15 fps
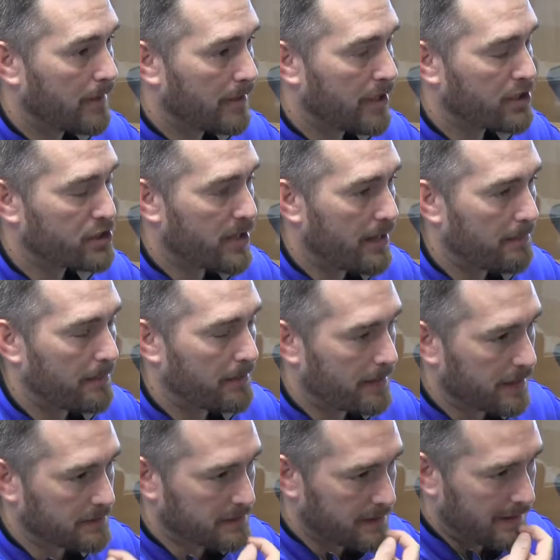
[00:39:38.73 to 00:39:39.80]
Annette Chapman,
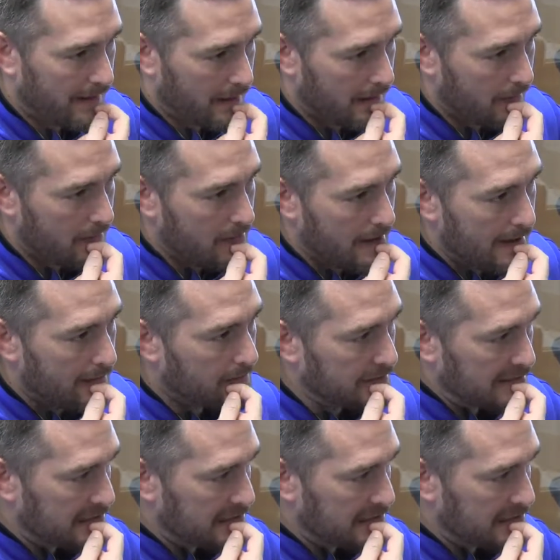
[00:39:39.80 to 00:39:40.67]
yes. Mm-hmm.